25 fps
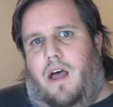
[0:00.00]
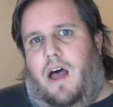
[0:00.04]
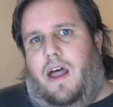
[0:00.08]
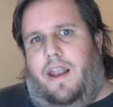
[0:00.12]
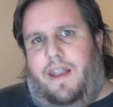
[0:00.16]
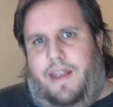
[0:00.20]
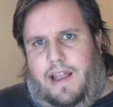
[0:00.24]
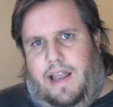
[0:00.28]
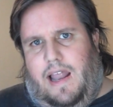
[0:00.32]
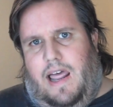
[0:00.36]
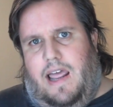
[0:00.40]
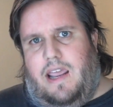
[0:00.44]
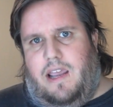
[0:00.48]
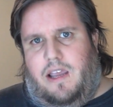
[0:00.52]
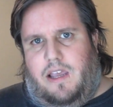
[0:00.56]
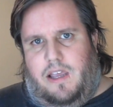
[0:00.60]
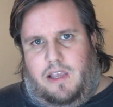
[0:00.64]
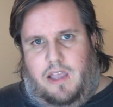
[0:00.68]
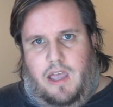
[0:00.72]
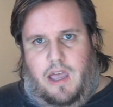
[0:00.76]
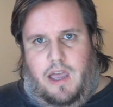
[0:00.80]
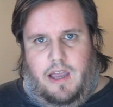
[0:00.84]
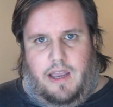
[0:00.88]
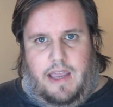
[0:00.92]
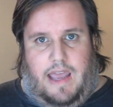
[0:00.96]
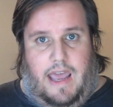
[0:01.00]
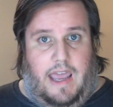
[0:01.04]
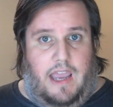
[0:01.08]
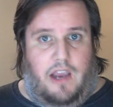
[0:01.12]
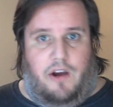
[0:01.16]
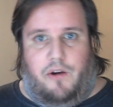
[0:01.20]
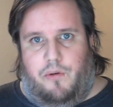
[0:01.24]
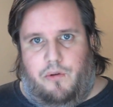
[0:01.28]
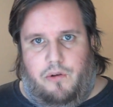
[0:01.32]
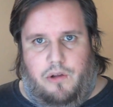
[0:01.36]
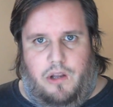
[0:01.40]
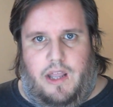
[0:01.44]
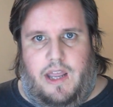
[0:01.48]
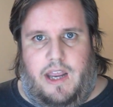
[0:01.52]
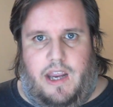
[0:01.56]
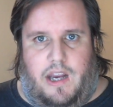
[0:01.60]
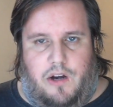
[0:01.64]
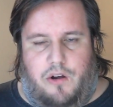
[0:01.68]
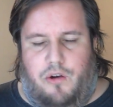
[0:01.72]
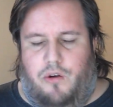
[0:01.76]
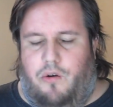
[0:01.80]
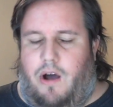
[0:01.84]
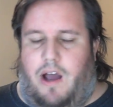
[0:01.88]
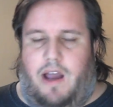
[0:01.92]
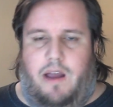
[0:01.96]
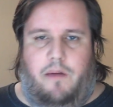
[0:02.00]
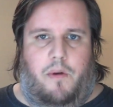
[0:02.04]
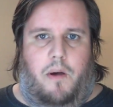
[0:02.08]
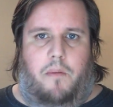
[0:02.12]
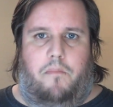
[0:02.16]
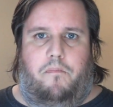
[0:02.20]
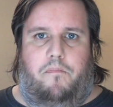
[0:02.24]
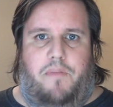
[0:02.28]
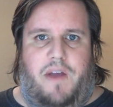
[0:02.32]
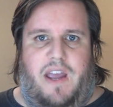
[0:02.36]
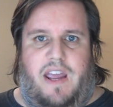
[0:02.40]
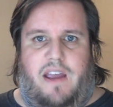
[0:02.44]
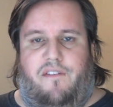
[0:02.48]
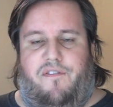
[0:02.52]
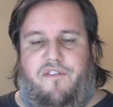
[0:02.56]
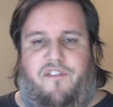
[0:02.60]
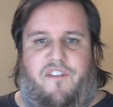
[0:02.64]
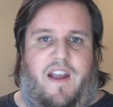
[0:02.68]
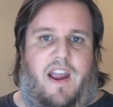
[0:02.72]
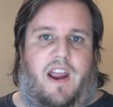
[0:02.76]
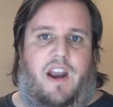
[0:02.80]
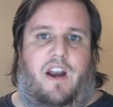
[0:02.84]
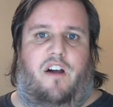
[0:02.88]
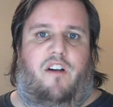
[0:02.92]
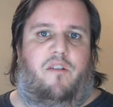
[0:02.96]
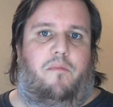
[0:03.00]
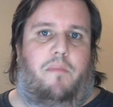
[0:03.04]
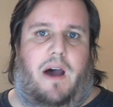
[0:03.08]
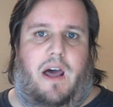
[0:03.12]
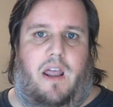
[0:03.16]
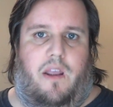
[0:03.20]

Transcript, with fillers: Unlike Kangaroo Elaine, who I'm a big fan of,